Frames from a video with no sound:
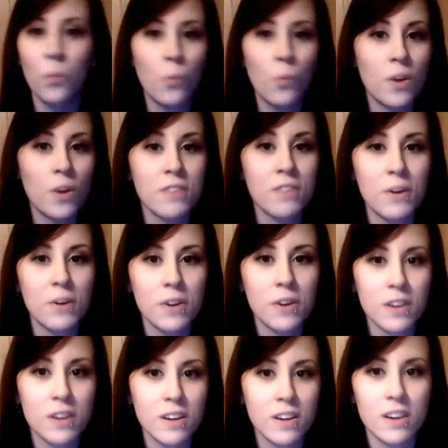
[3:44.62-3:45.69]
What if they
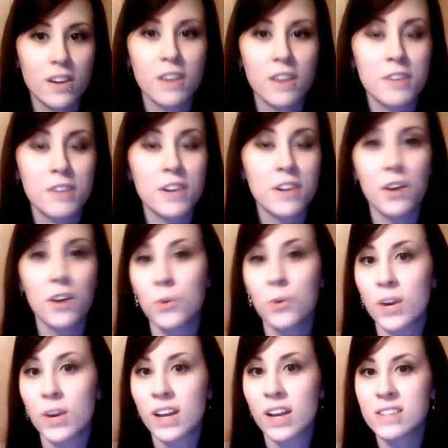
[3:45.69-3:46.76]
were covered in
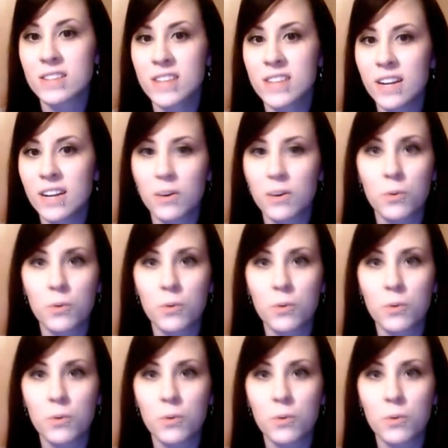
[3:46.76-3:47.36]
unorganized data?